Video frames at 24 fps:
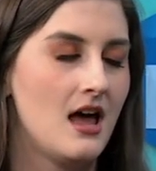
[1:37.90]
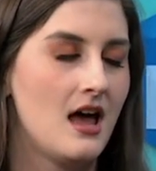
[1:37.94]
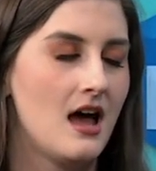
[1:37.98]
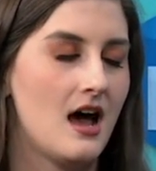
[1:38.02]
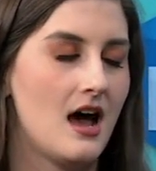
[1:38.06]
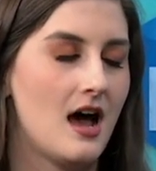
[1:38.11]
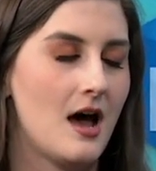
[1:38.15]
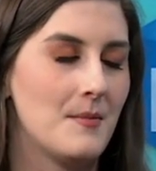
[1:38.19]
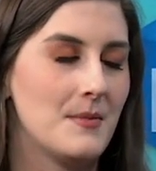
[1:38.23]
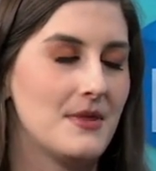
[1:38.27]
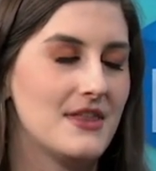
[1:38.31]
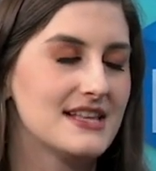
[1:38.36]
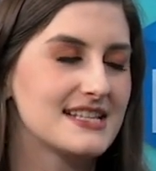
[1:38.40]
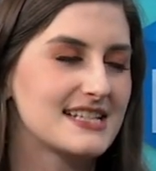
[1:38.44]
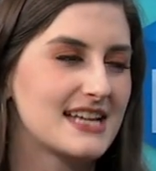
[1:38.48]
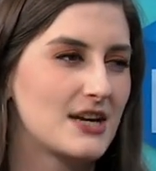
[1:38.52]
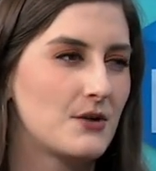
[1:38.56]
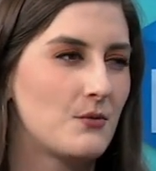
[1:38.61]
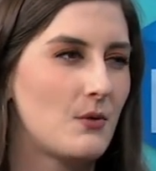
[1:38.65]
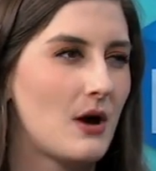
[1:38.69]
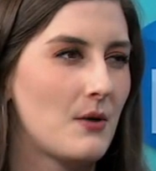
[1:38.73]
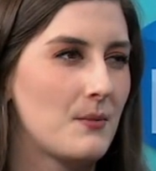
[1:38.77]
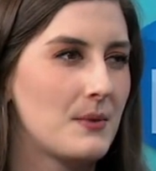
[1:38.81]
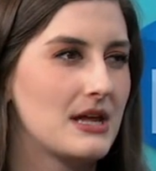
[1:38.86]
Um, and that's
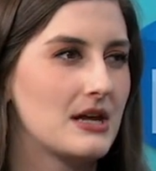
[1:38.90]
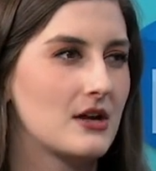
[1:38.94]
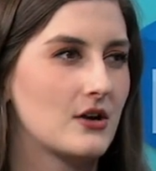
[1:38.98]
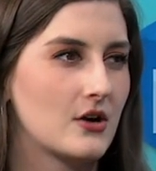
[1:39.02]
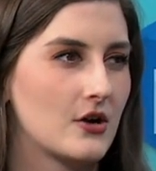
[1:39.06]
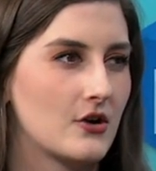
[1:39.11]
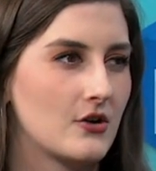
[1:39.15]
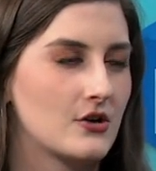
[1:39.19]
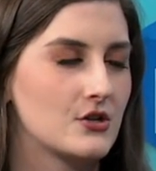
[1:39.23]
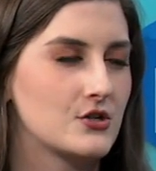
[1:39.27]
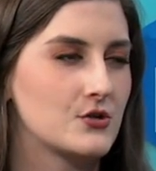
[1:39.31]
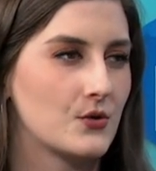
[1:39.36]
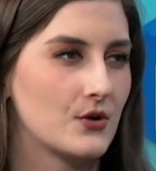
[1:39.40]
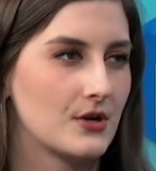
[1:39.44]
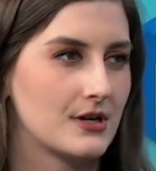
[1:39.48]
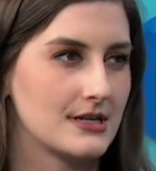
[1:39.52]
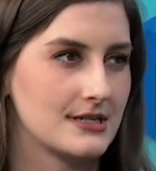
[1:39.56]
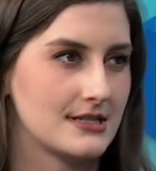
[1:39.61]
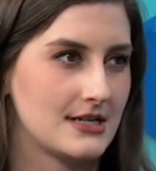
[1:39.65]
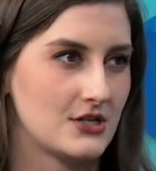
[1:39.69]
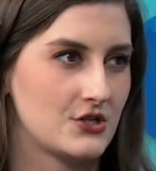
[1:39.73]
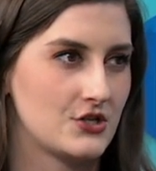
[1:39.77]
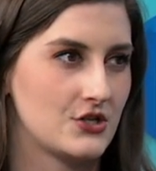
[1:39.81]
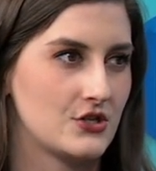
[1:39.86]
kind of why we encourage
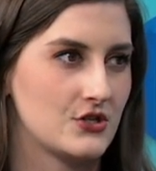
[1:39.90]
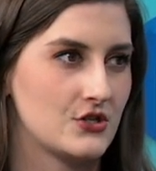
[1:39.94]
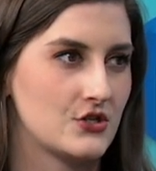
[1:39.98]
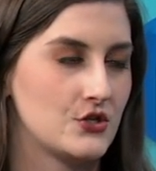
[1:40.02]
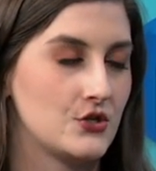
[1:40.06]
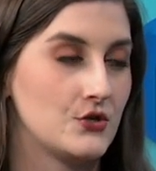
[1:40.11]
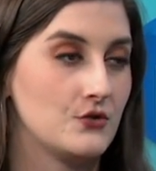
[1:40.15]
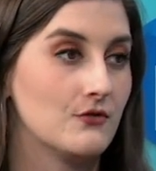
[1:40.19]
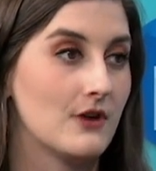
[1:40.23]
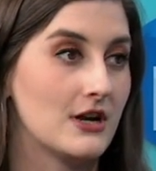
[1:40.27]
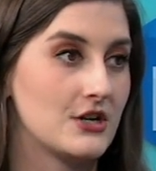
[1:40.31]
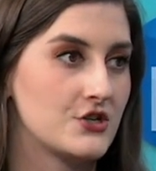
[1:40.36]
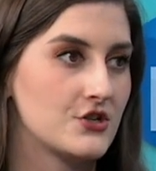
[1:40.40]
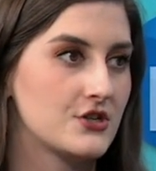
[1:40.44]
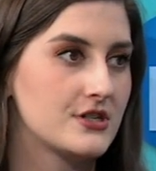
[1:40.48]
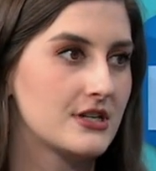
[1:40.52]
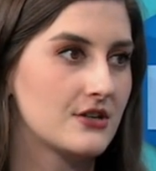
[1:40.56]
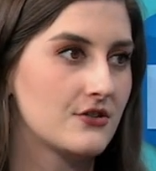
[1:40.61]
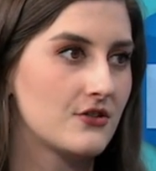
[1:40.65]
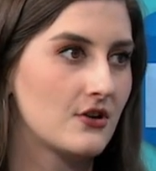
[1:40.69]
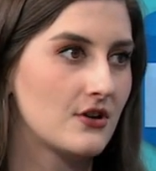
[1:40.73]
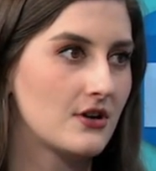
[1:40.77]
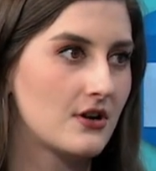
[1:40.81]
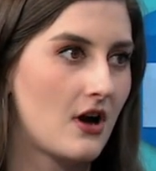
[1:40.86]
organizations to
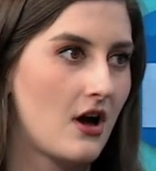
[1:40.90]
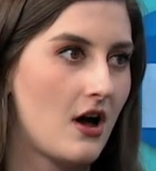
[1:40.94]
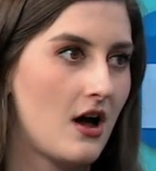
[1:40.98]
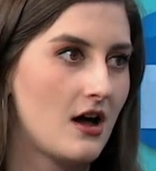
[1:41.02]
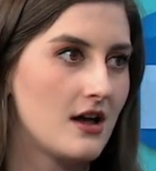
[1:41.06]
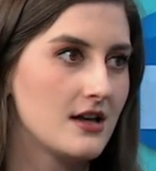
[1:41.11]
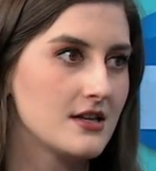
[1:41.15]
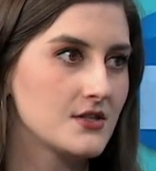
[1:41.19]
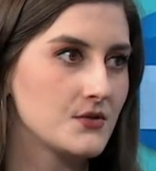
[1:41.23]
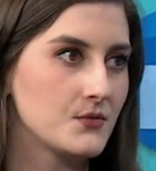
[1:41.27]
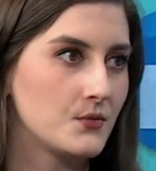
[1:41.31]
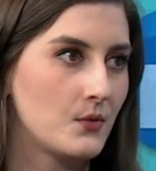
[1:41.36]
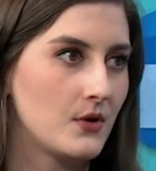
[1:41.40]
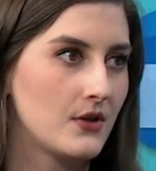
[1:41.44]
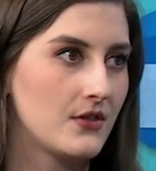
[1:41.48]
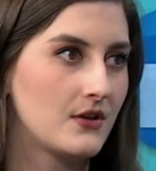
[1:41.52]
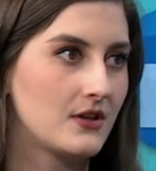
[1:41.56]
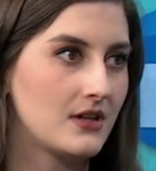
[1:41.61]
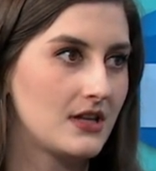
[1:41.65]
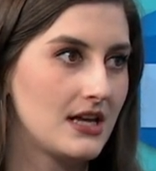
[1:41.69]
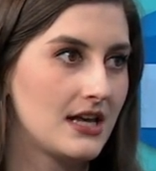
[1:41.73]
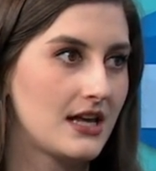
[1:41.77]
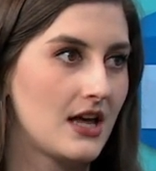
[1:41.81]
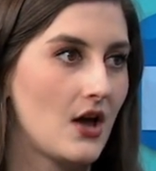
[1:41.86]
register their cause
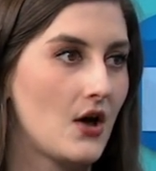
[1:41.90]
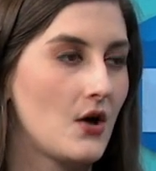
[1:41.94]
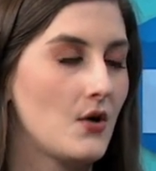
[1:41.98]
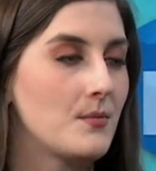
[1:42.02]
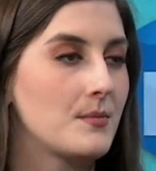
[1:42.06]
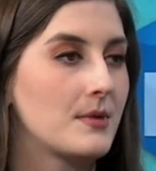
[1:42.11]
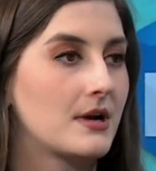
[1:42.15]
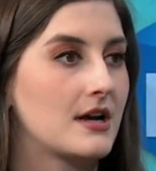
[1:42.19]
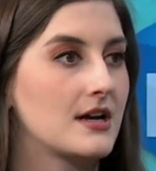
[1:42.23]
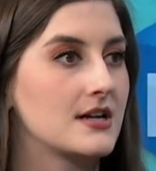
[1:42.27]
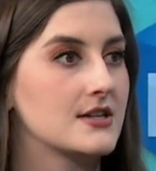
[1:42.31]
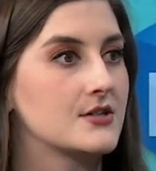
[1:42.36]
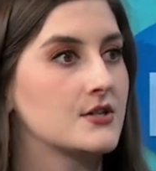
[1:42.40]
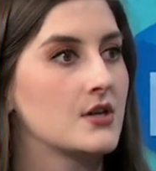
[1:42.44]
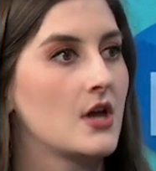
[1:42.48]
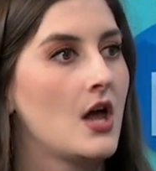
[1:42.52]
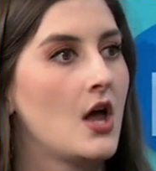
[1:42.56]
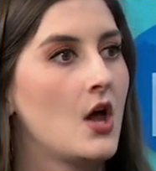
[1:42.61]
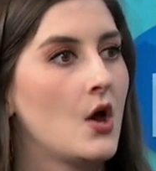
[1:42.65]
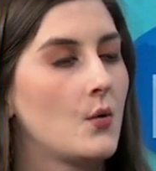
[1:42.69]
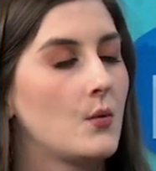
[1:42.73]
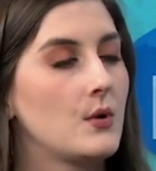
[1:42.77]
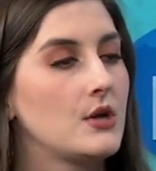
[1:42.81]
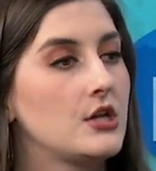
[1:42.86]
with Cleco because because
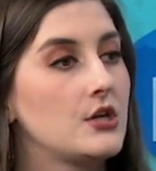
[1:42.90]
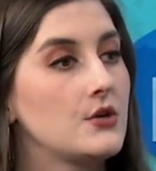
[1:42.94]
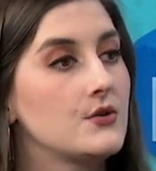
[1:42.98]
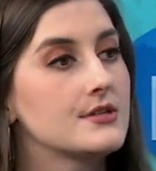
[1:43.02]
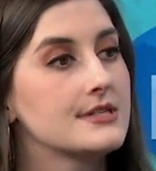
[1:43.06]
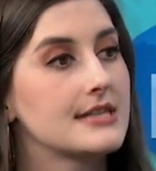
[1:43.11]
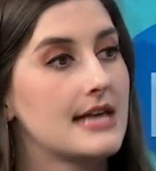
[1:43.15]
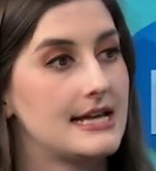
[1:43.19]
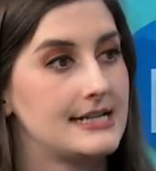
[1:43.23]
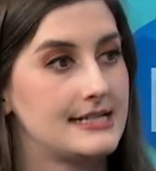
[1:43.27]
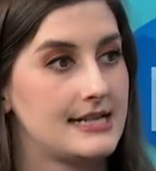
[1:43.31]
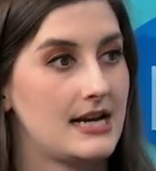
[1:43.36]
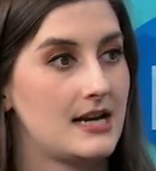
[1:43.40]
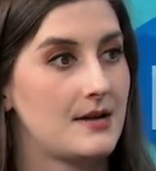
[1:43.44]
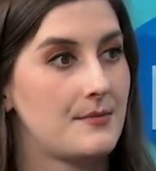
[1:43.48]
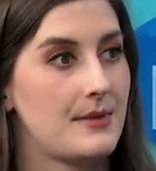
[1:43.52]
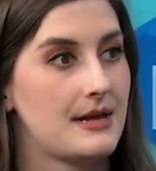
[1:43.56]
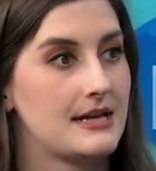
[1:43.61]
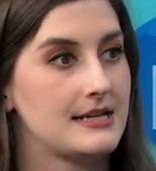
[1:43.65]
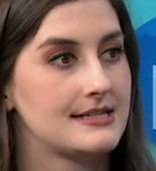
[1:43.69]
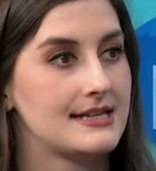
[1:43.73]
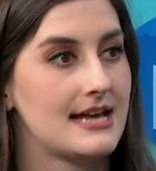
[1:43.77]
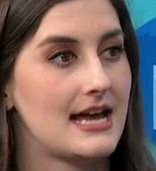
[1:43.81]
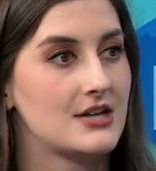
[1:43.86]
we use that
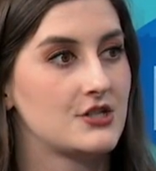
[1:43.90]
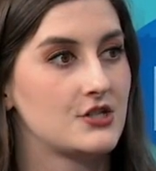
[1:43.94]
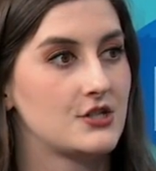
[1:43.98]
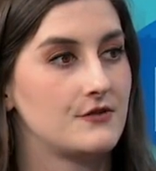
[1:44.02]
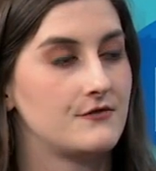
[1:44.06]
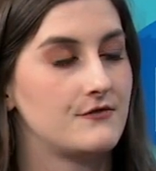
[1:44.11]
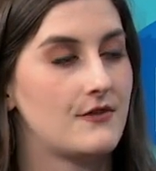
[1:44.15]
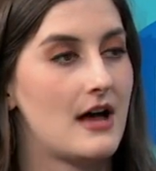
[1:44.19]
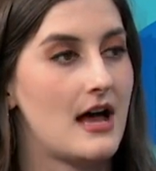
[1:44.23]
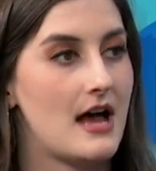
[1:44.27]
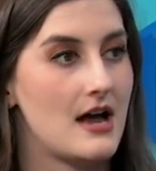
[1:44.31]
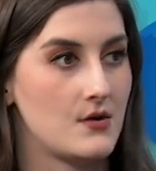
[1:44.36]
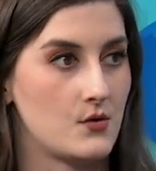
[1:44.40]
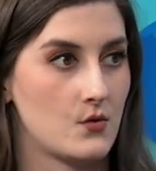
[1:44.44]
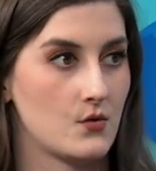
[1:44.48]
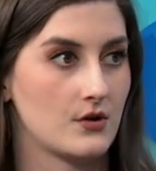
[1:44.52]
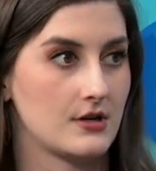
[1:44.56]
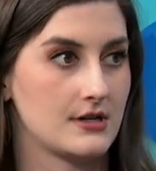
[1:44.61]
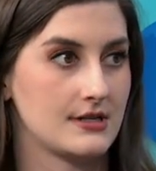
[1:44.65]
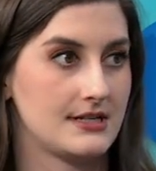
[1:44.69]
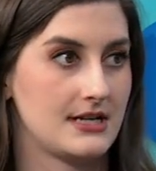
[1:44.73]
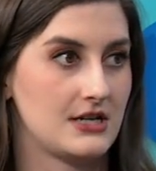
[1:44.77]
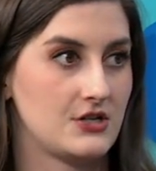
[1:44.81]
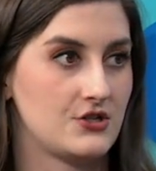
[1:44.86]
database to actually find
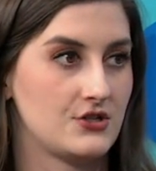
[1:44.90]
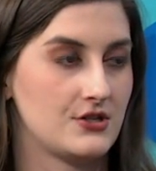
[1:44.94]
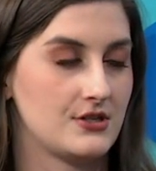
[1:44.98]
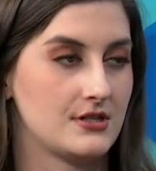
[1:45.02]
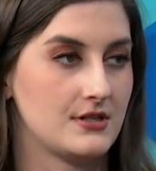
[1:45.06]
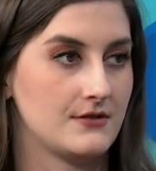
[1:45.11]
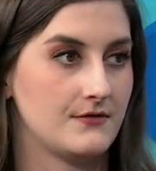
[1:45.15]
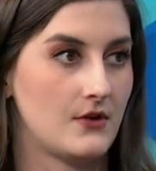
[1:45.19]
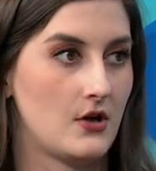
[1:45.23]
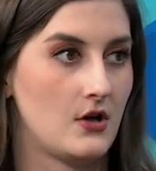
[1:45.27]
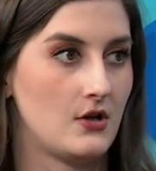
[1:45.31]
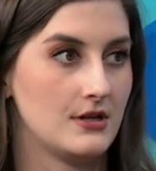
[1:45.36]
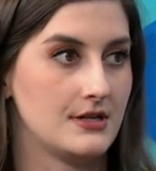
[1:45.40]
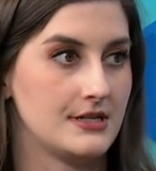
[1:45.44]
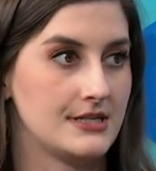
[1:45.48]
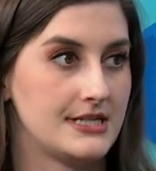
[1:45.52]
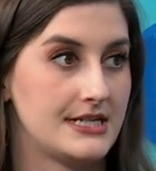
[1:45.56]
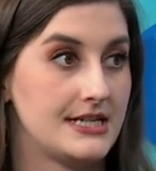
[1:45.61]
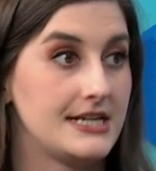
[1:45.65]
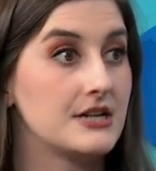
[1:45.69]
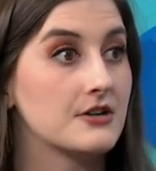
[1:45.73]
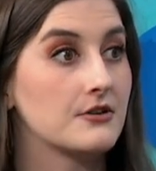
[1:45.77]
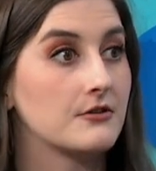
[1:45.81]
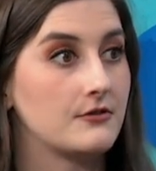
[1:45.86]
organizations to
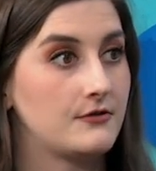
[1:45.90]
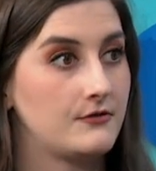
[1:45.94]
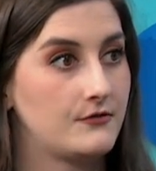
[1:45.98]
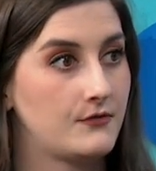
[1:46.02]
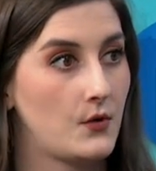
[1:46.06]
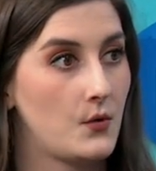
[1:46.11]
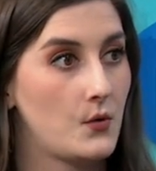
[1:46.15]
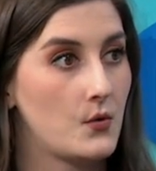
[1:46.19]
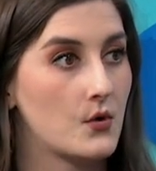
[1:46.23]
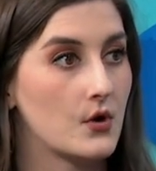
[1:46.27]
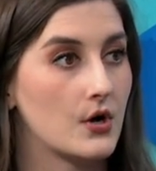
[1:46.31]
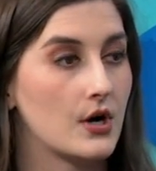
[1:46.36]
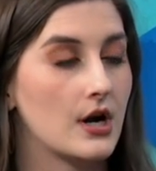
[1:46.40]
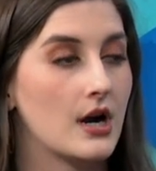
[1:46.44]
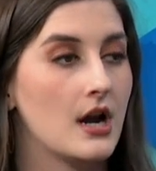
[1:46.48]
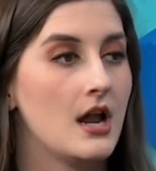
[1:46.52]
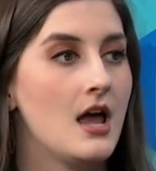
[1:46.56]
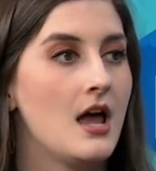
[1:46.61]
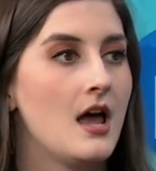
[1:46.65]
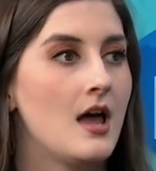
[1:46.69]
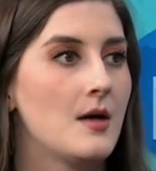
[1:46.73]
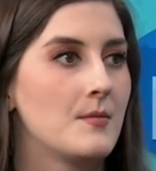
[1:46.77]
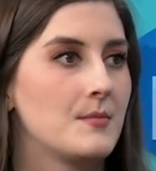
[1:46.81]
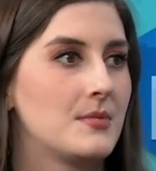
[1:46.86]
volunteer for
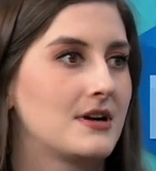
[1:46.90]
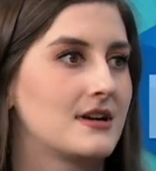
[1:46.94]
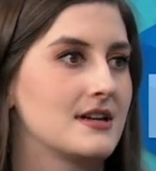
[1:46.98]
mm.